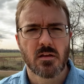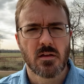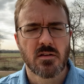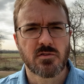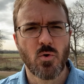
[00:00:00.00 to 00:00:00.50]

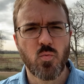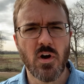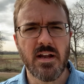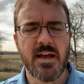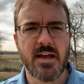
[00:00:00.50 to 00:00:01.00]
So
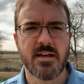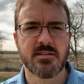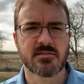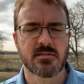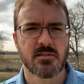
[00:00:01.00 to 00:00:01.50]
what
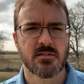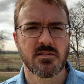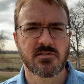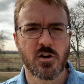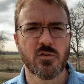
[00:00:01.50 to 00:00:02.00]
has the
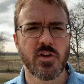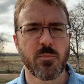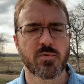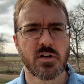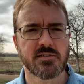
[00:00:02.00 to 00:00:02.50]
Solvay
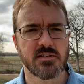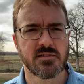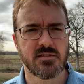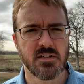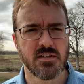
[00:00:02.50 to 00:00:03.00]

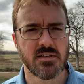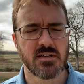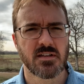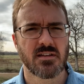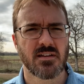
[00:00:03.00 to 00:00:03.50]
process done
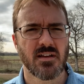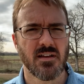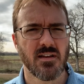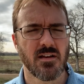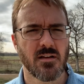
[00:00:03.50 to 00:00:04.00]

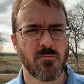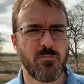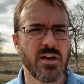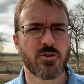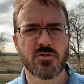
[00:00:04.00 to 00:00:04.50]

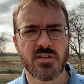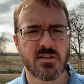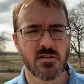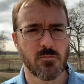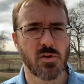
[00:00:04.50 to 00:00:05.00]
better
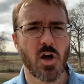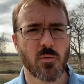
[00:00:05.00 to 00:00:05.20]
than the LeBlanc